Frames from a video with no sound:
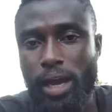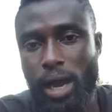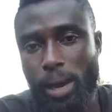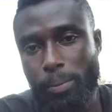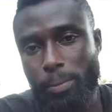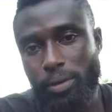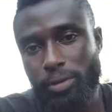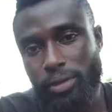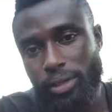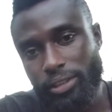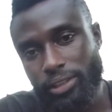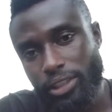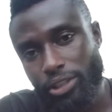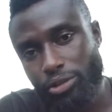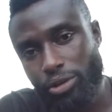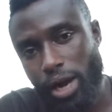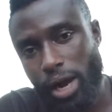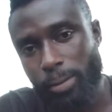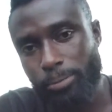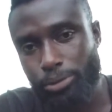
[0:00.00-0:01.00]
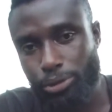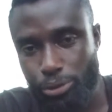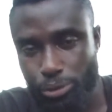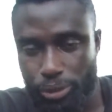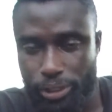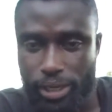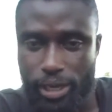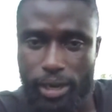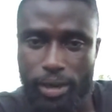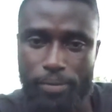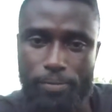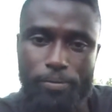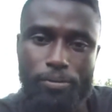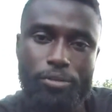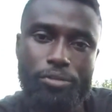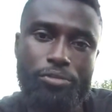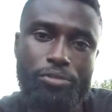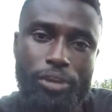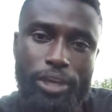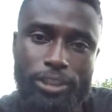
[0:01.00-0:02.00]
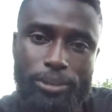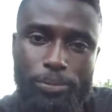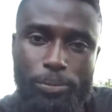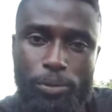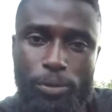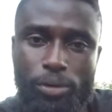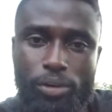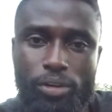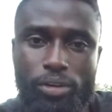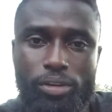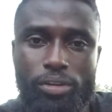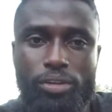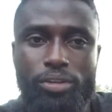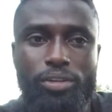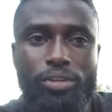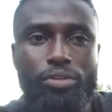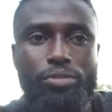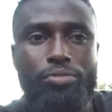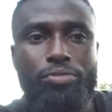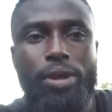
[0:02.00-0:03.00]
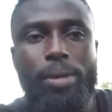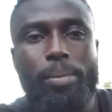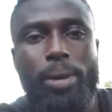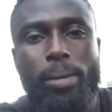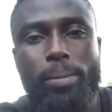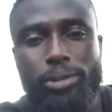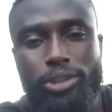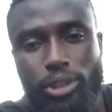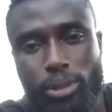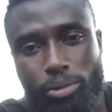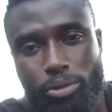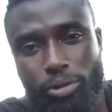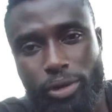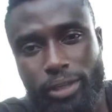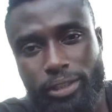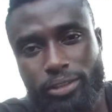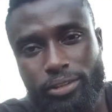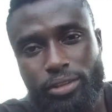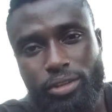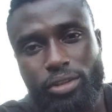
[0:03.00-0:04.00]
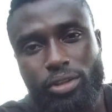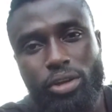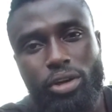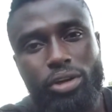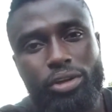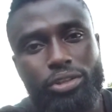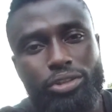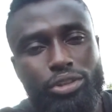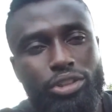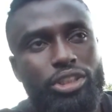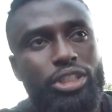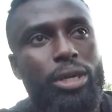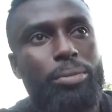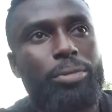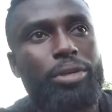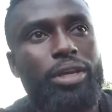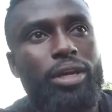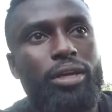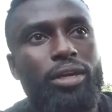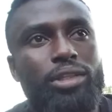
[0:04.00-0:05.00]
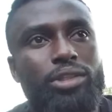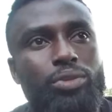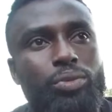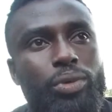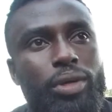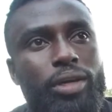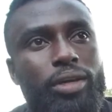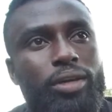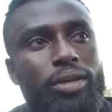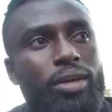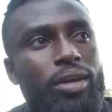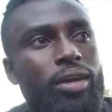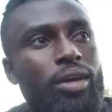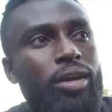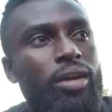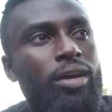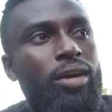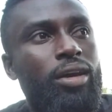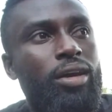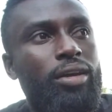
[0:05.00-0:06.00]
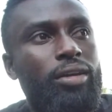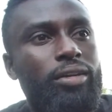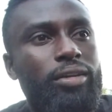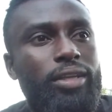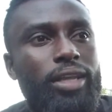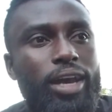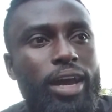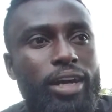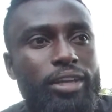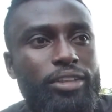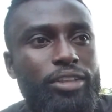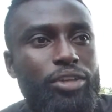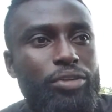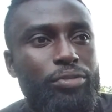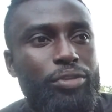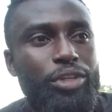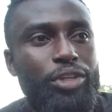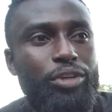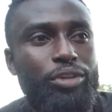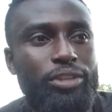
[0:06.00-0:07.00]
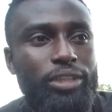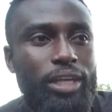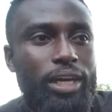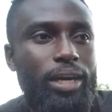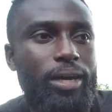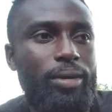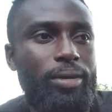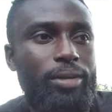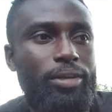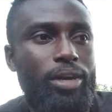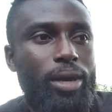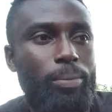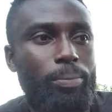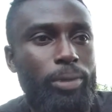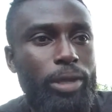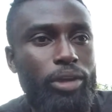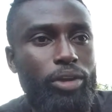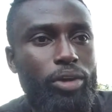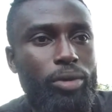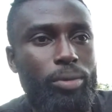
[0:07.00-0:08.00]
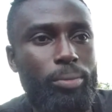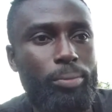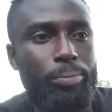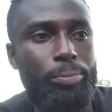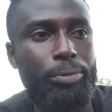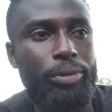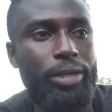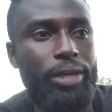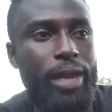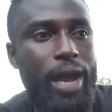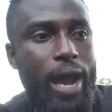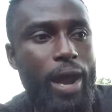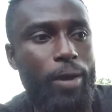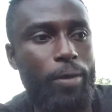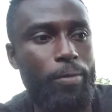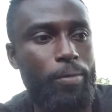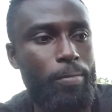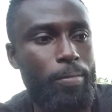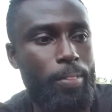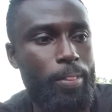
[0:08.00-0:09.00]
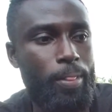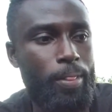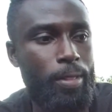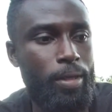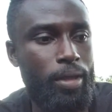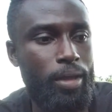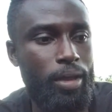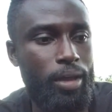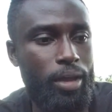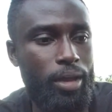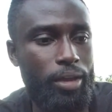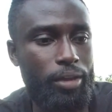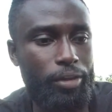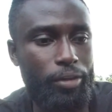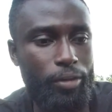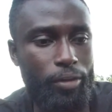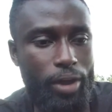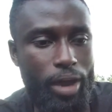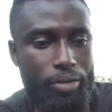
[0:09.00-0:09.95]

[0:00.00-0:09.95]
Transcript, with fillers: I'm on Instagram Twitter Facebook you could find Barbershop Quest on all the social media network there are new videos that are you know I plan on putting out you know